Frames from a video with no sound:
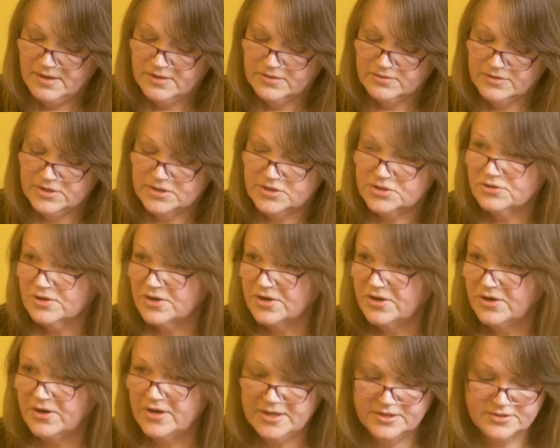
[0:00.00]
The
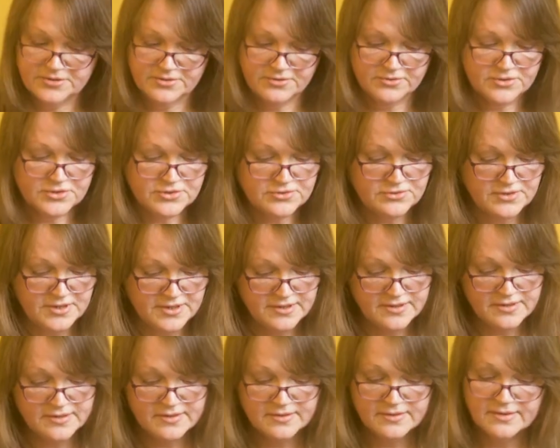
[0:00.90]
Trikaya
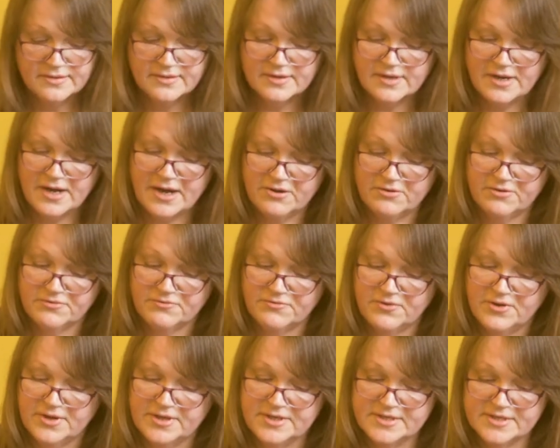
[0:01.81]
Doctrine
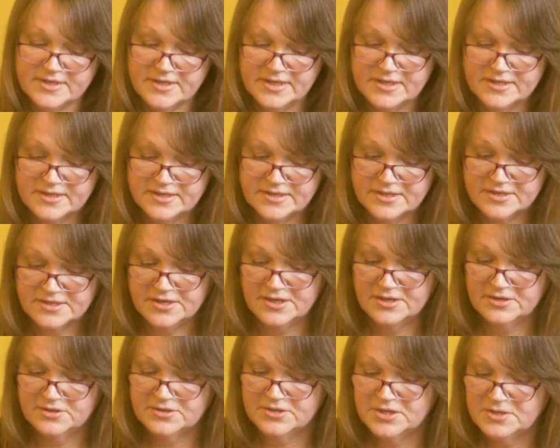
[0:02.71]
clarifies these
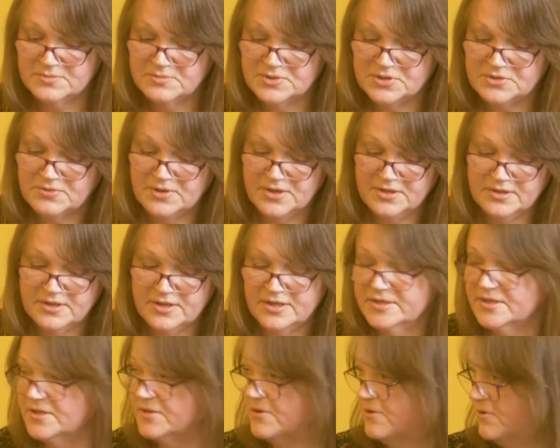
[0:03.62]
distinctions between the
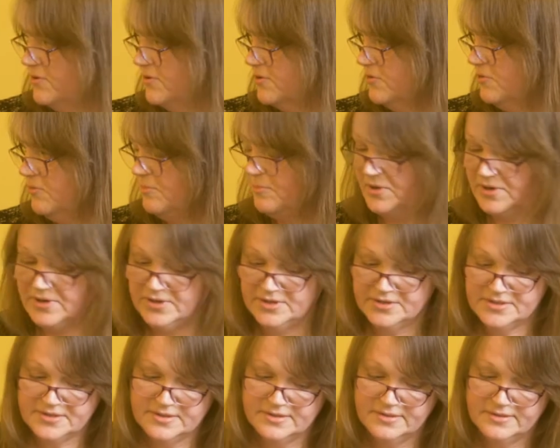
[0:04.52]
historical
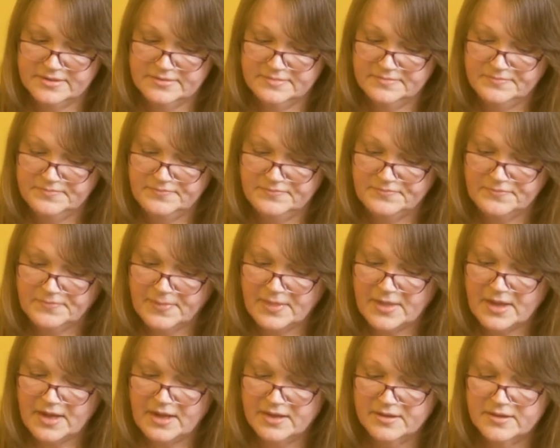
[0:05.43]
person
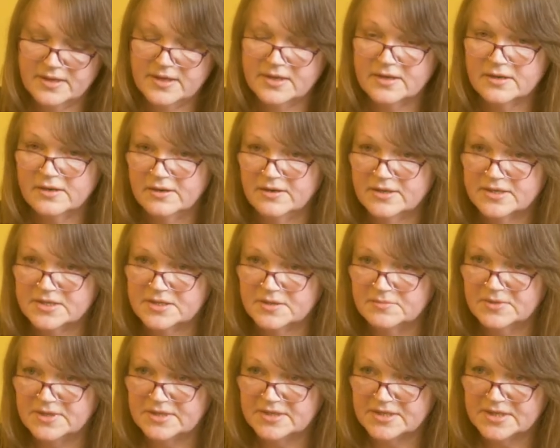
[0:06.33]
and the
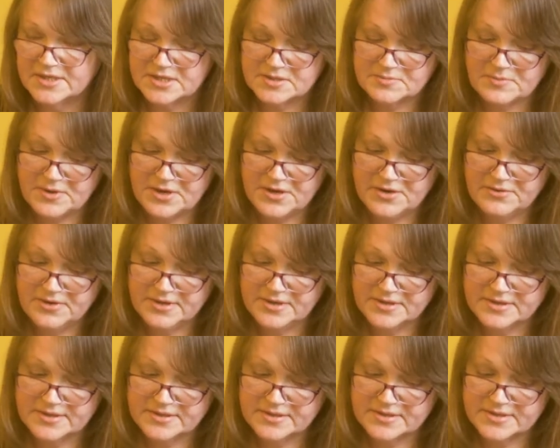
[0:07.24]
enlightenment
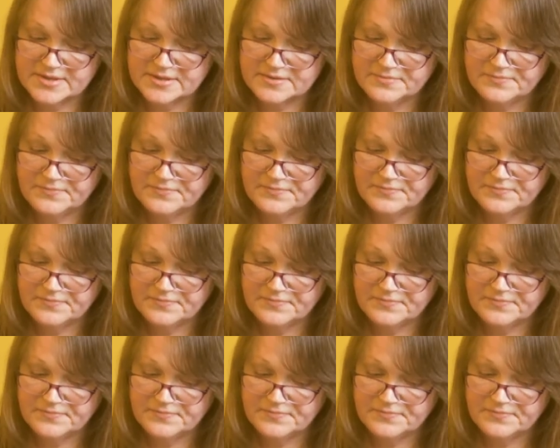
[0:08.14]
experience.